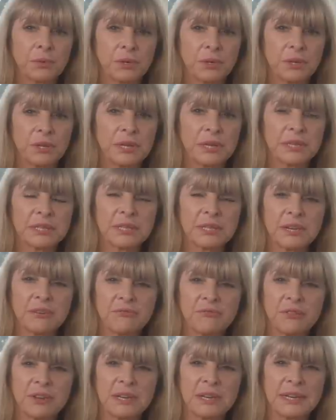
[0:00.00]
One of the things
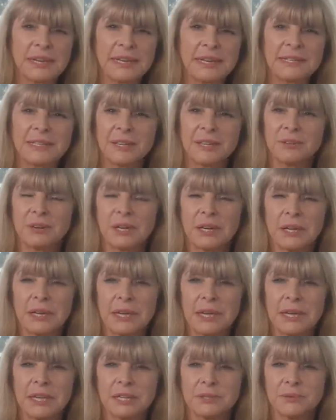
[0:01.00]
I really don't
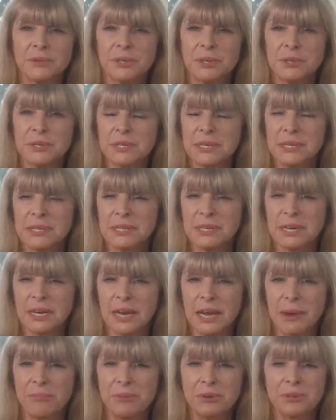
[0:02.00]
like is when you see a
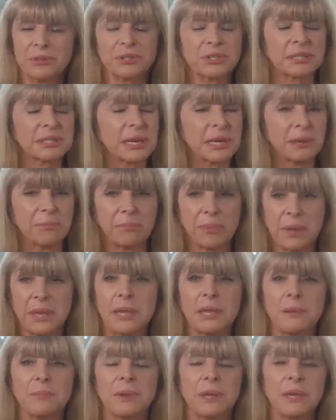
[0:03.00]
celebrity just had a
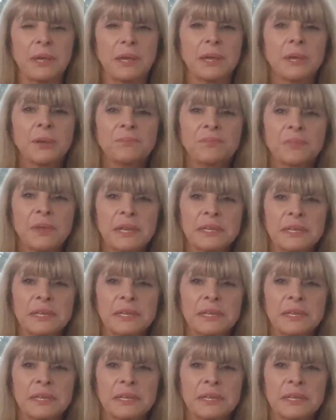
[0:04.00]
baby